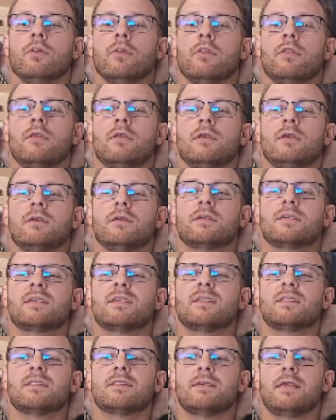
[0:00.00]
this this
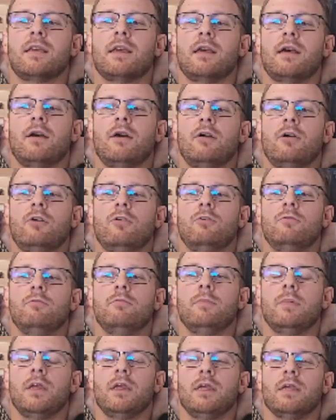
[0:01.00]
is now
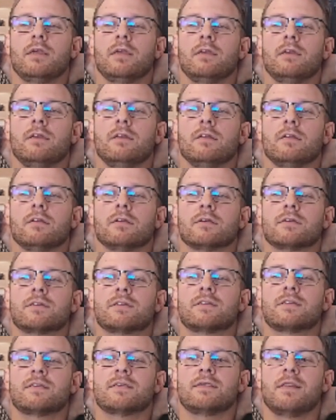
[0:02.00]
making
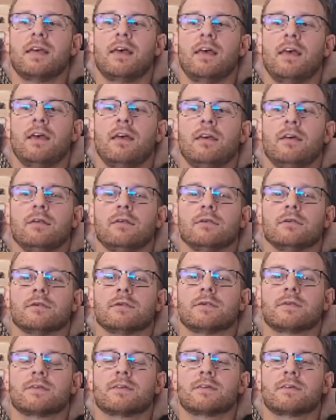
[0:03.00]

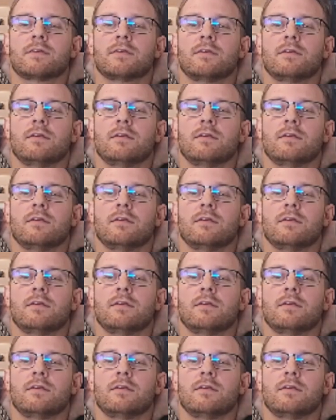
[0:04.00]
sense.